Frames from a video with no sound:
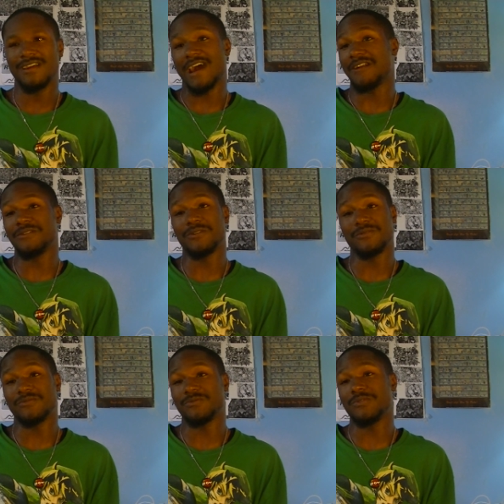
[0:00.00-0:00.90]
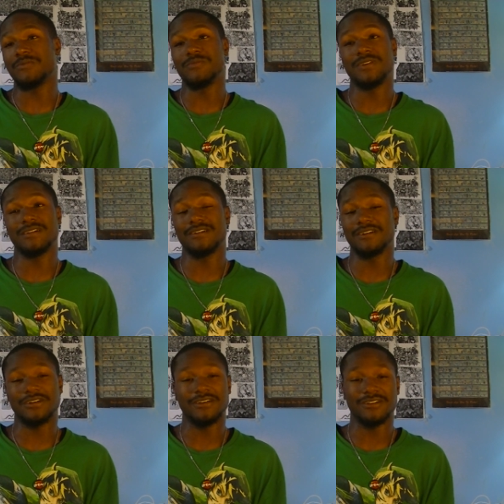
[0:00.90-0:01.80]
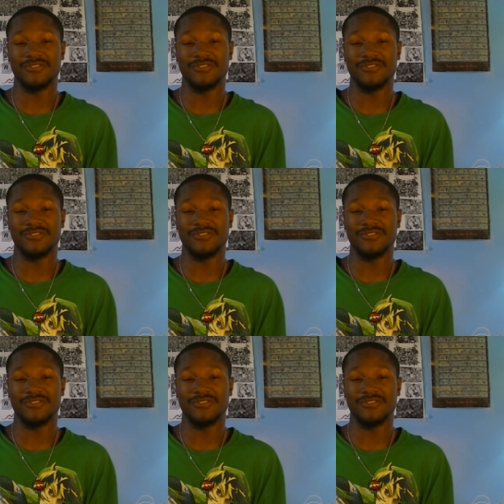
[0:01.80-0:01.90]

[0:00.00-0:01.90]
I don't know what would be a, a, a